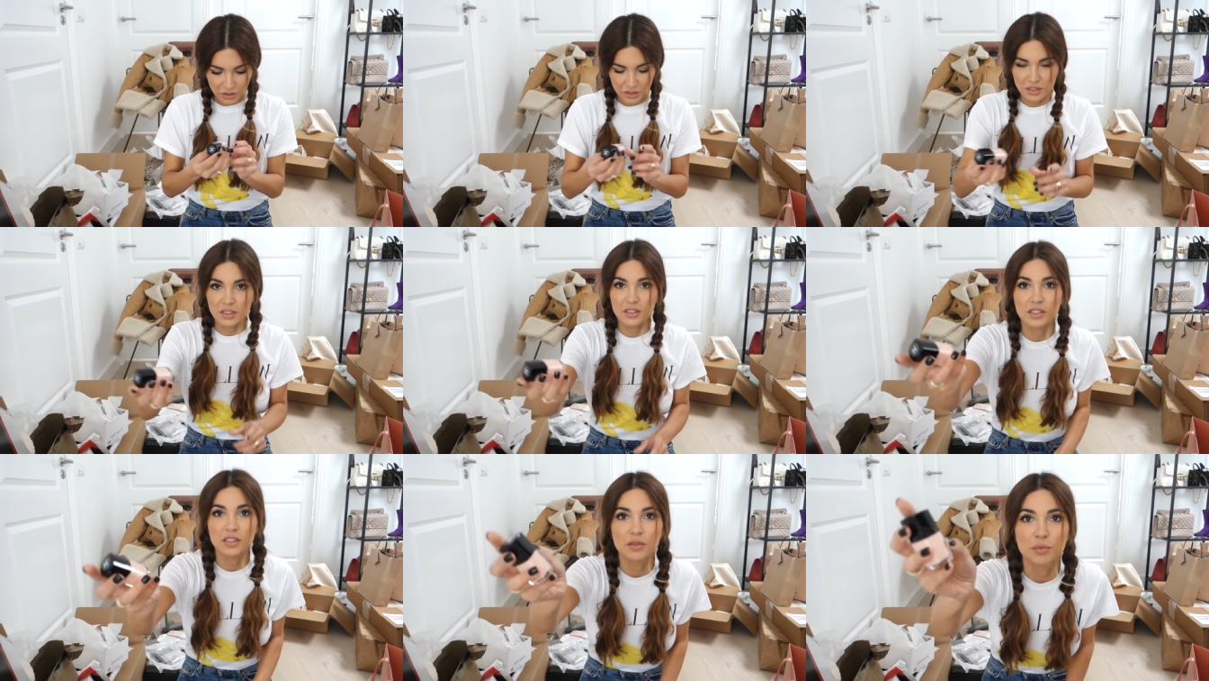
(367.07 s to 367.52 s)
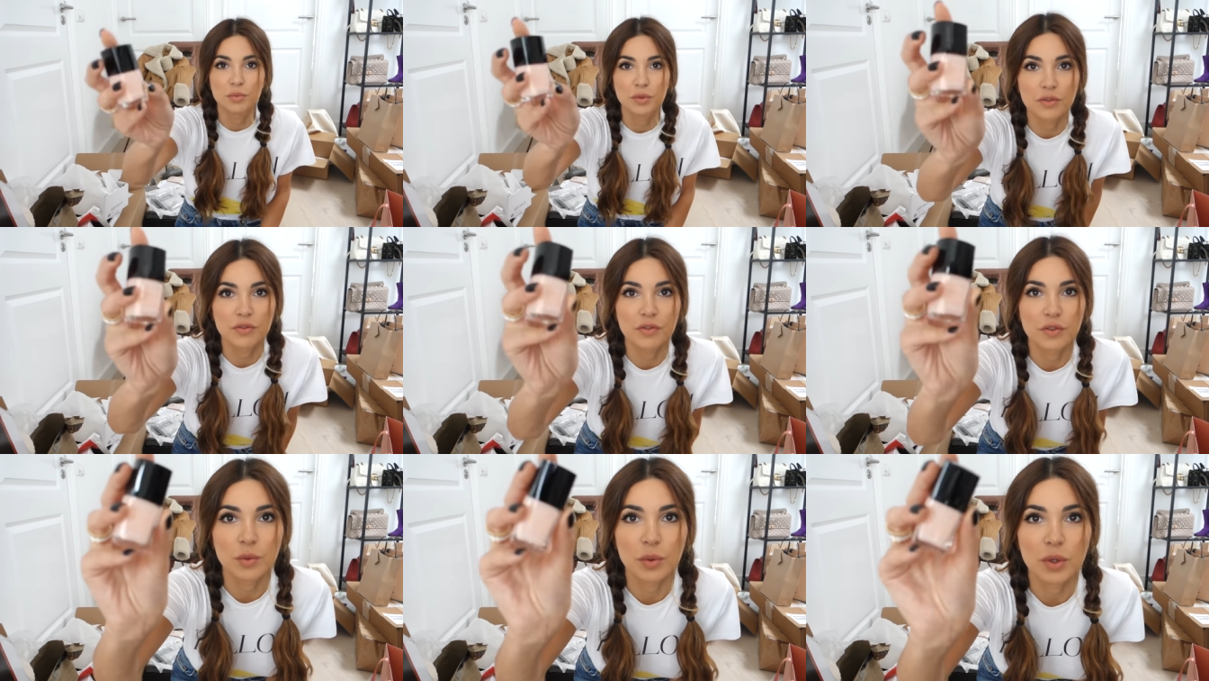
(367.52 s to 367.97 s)
This is a
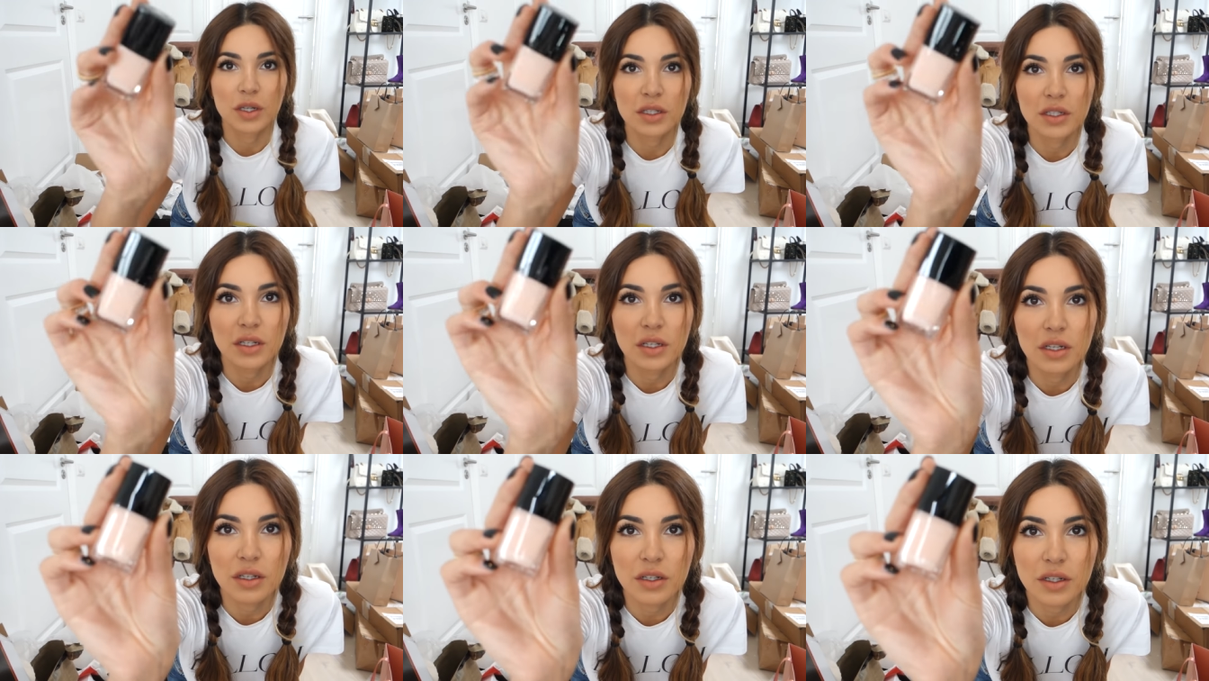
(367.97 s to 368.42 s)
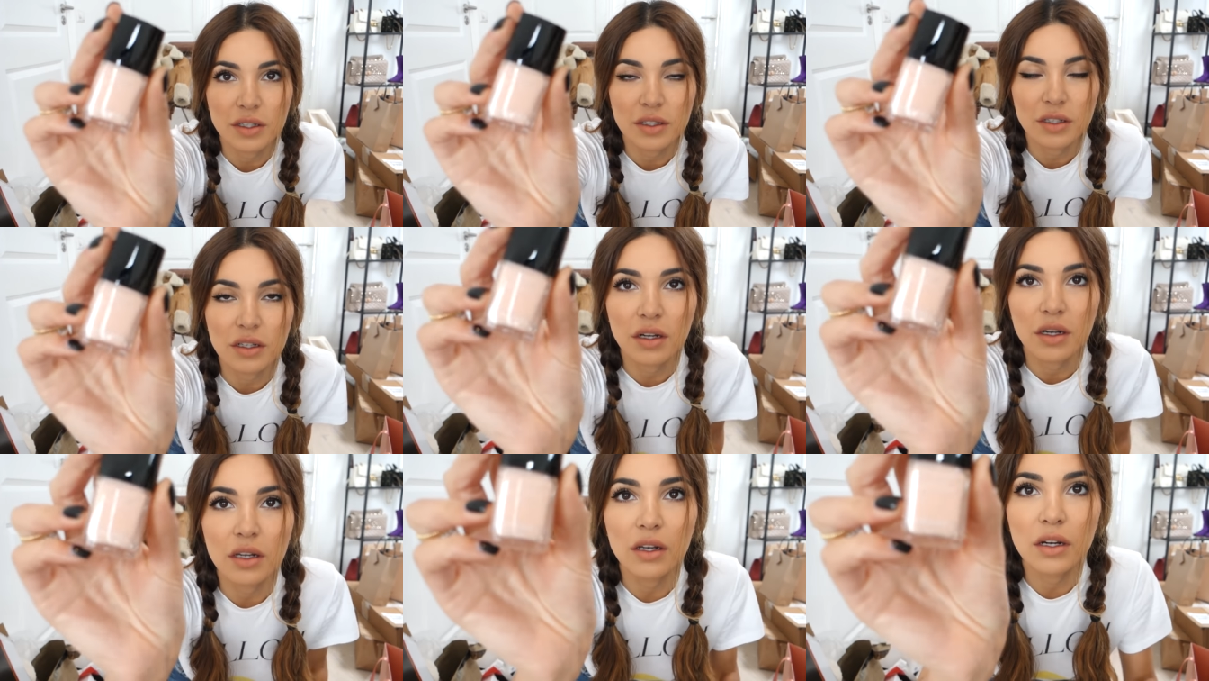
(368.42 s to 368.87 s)
beautiful one. Look at
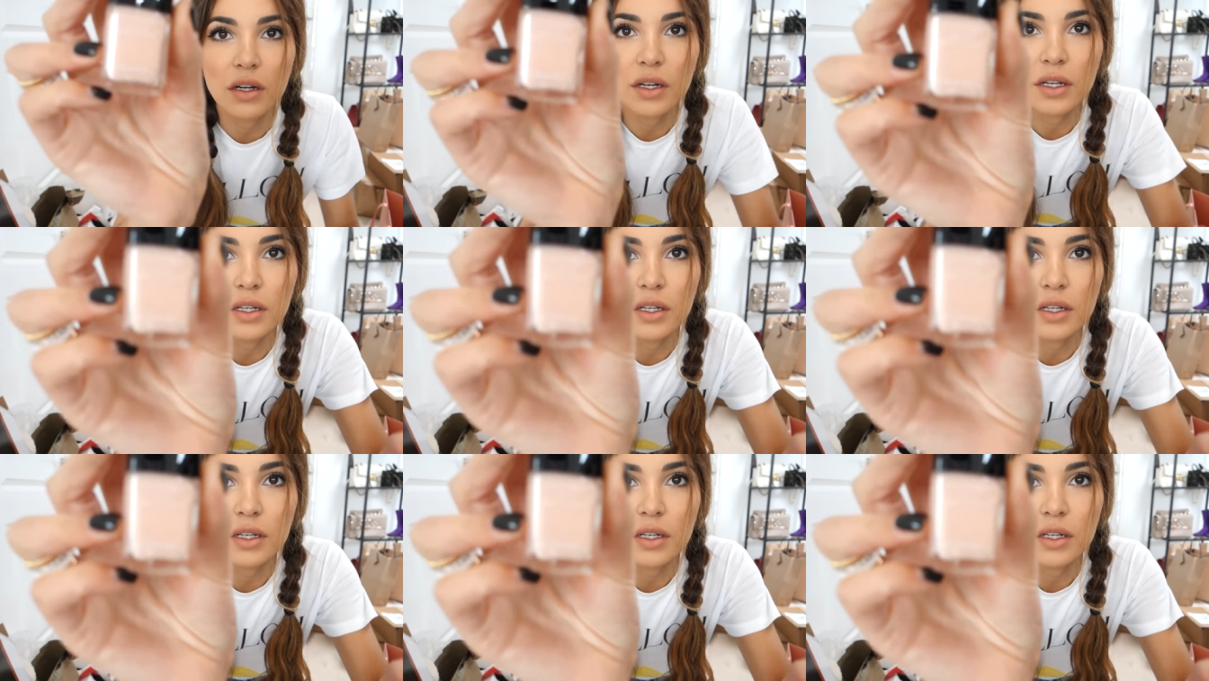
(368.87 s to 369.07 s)
the color.